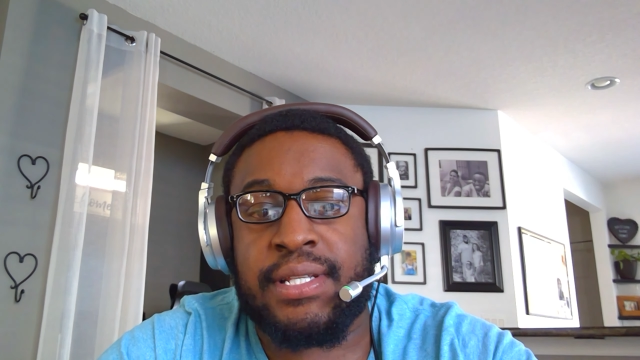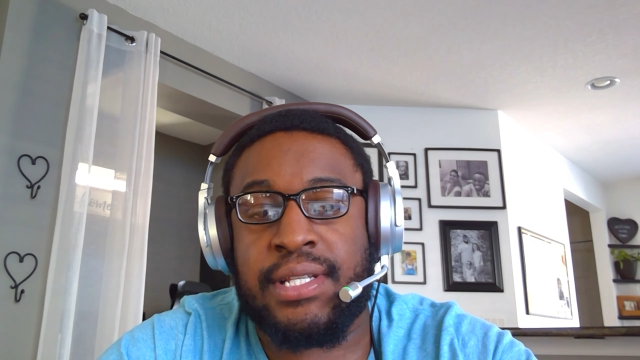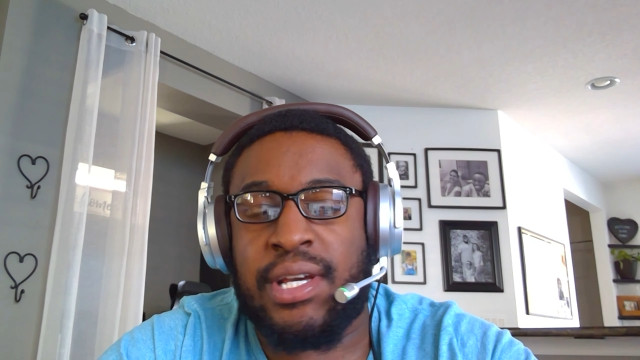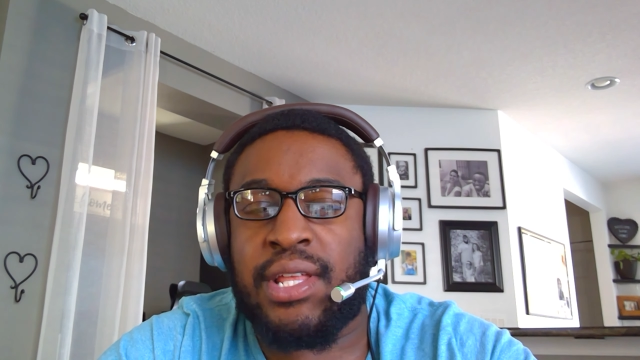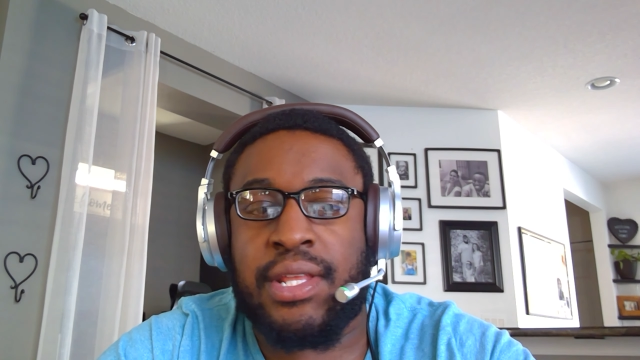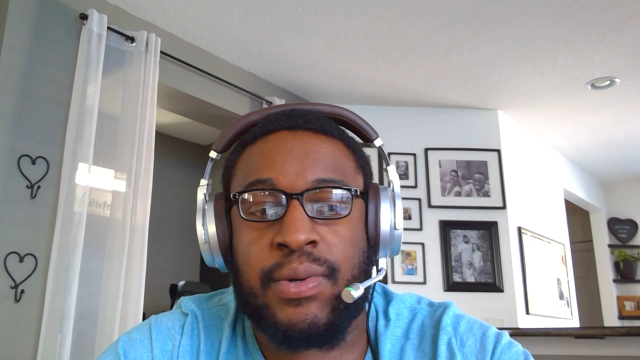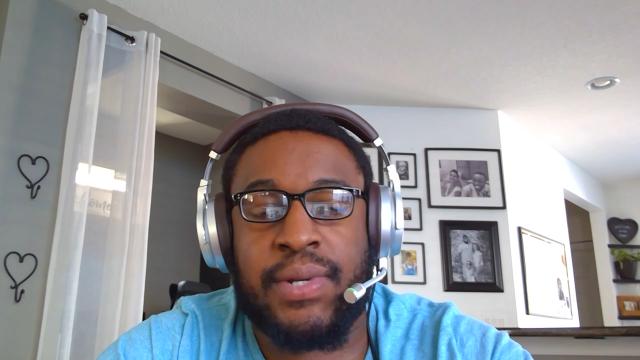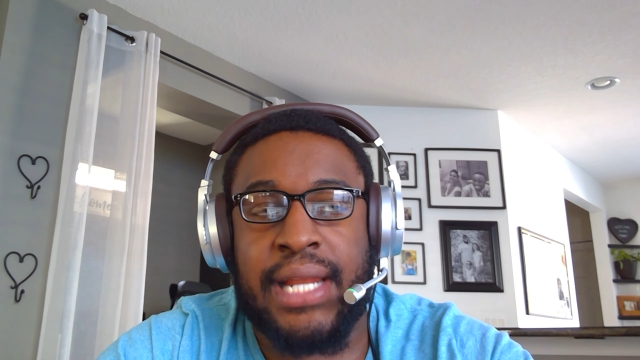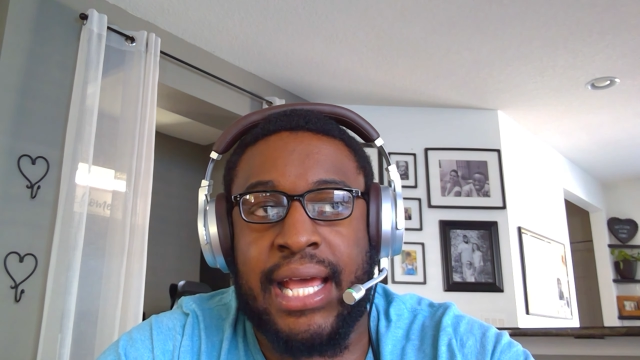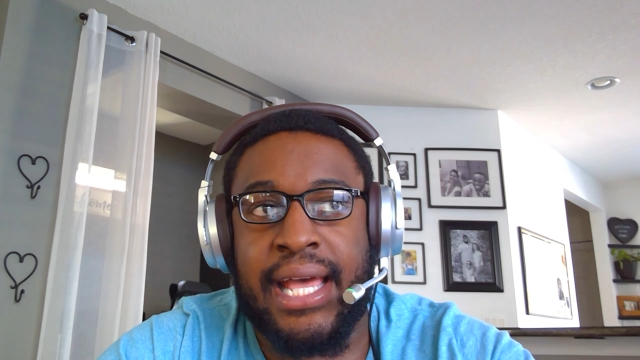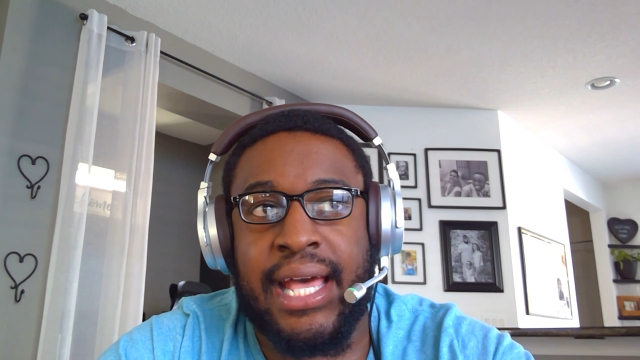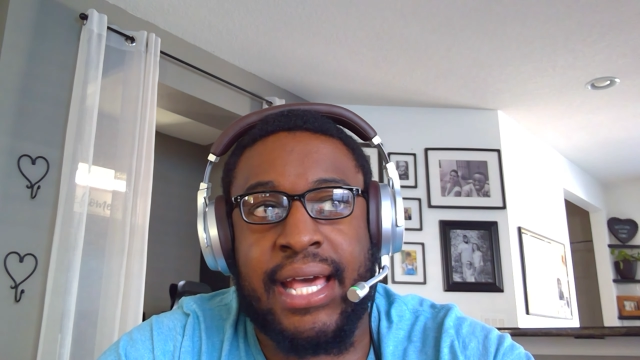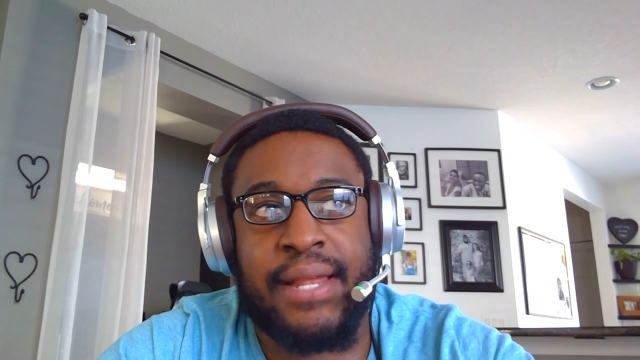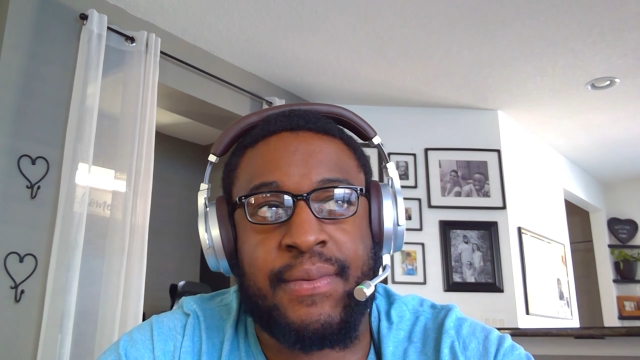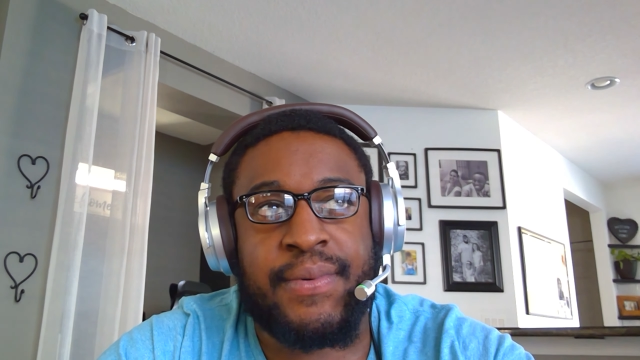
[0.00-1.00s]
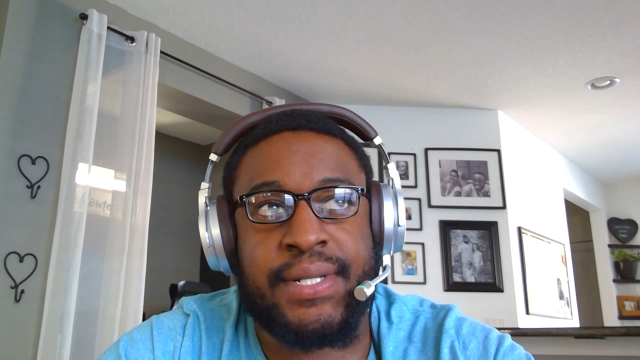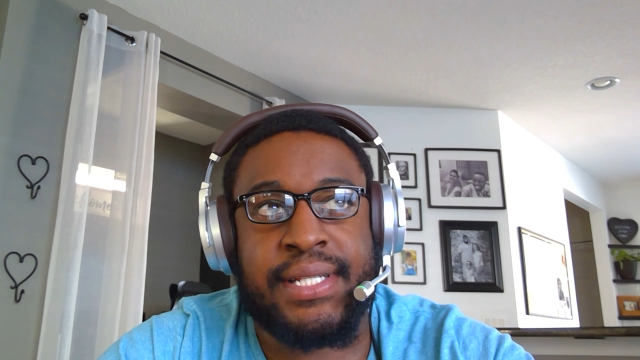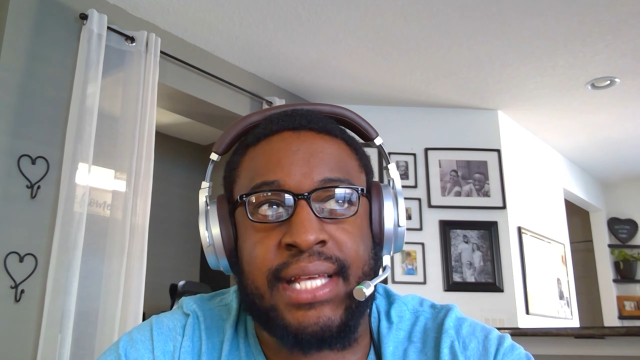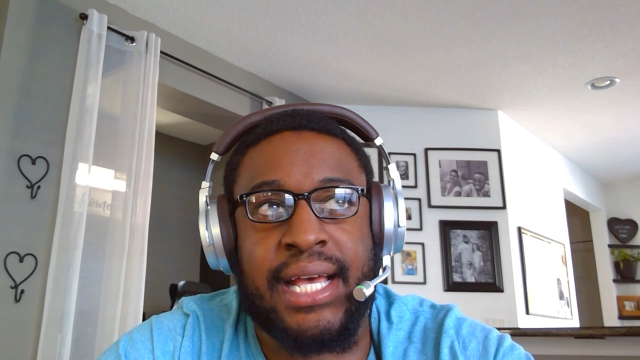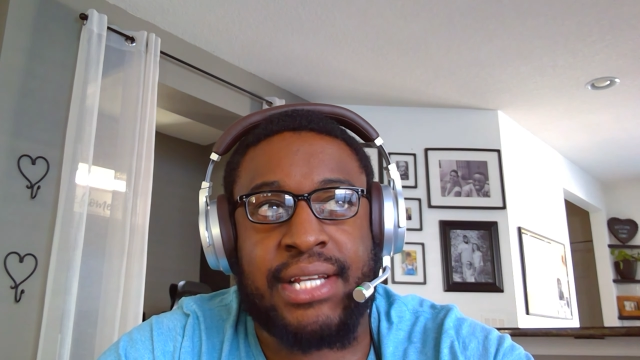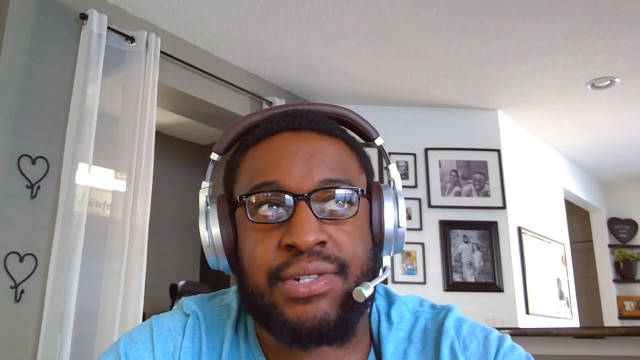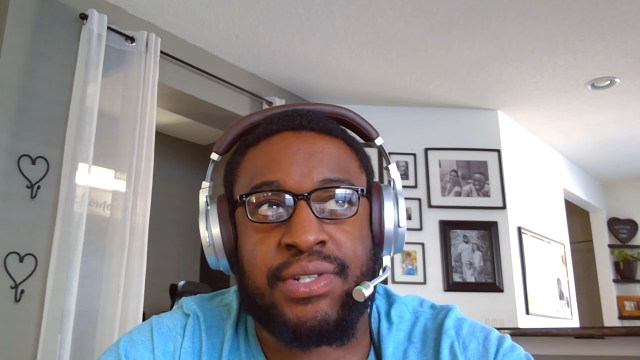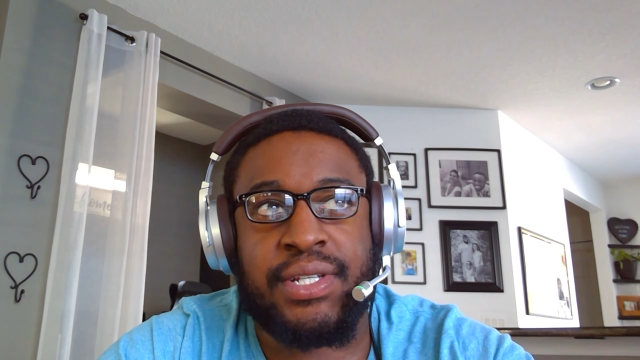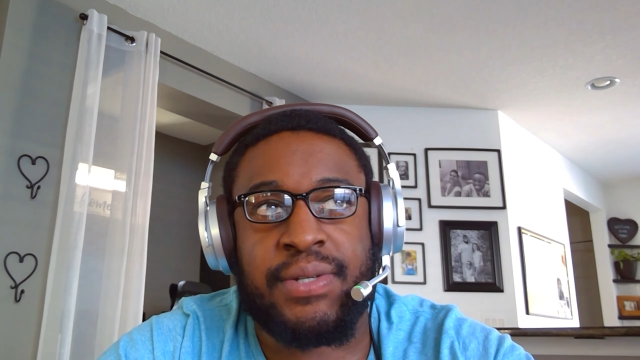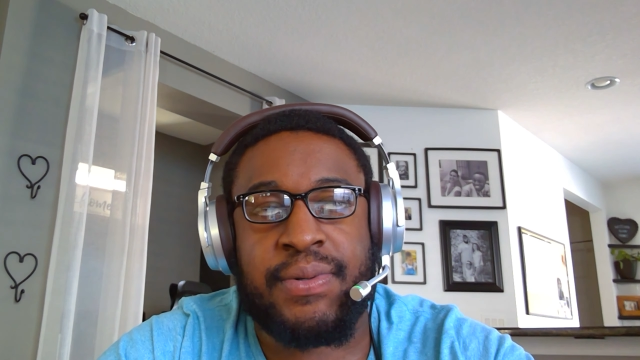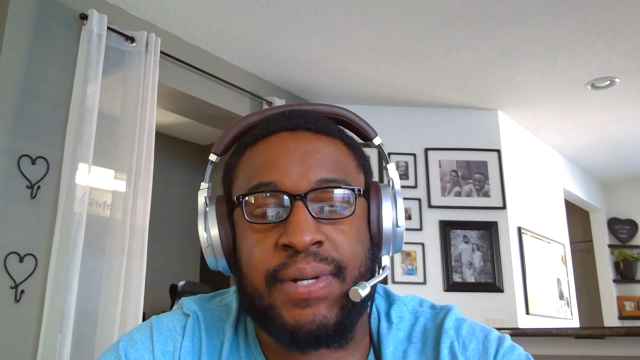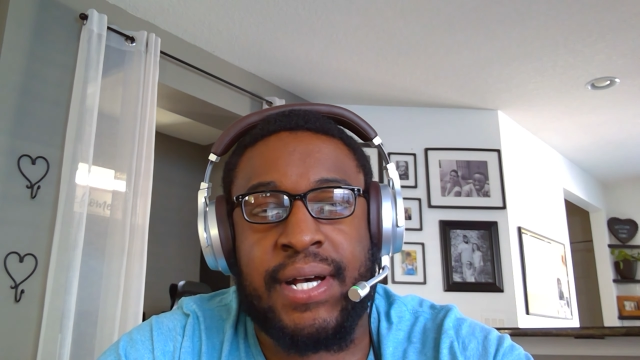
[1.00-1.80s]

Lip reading: The other one I had was actually